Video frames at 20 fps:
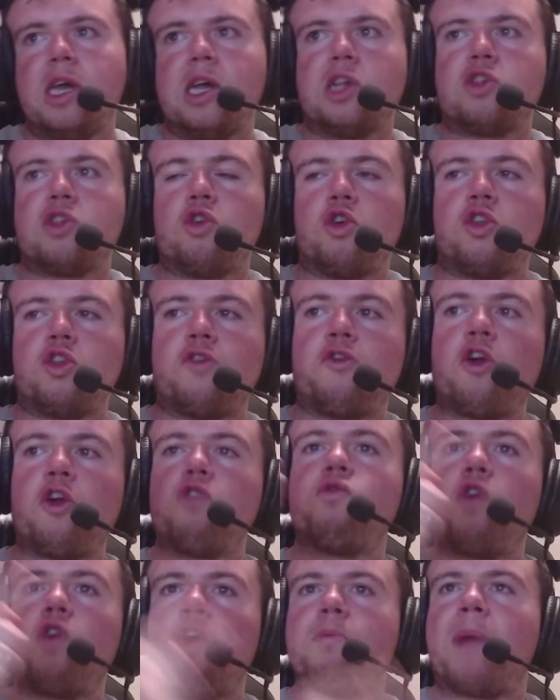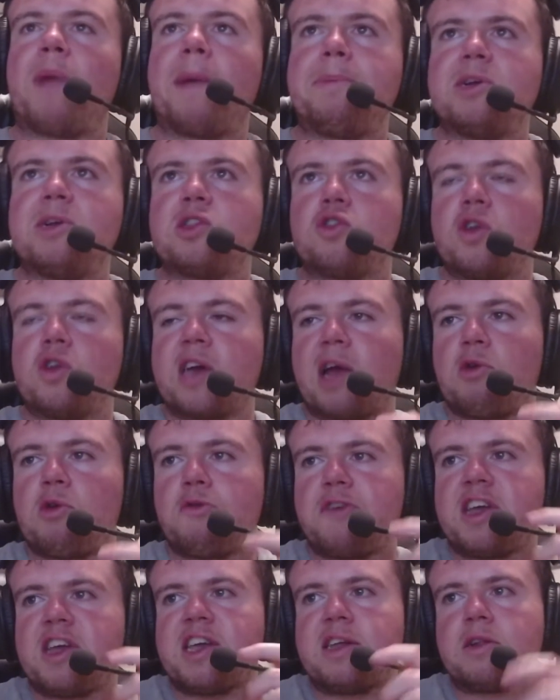So the full roadmap is going to get
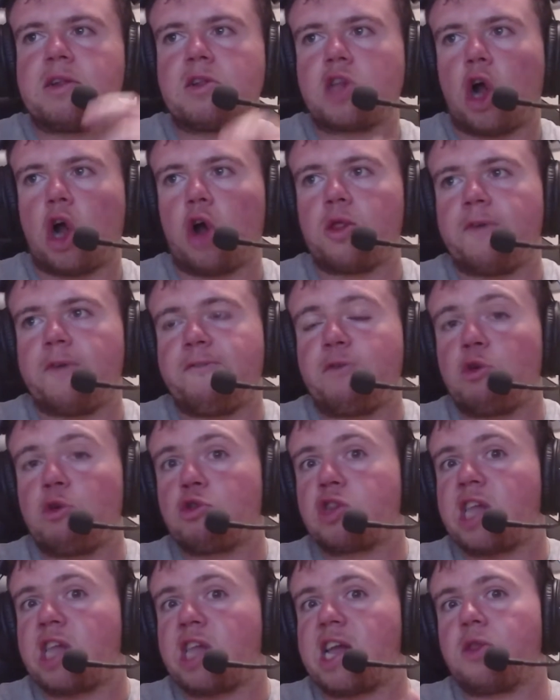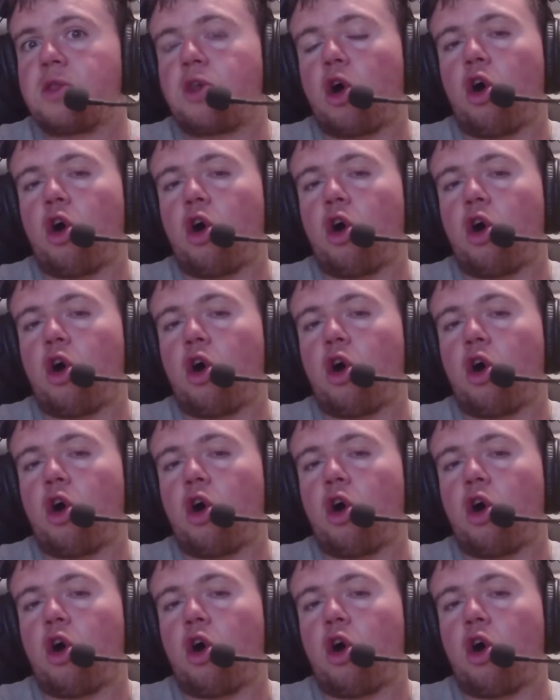revealed on the 14th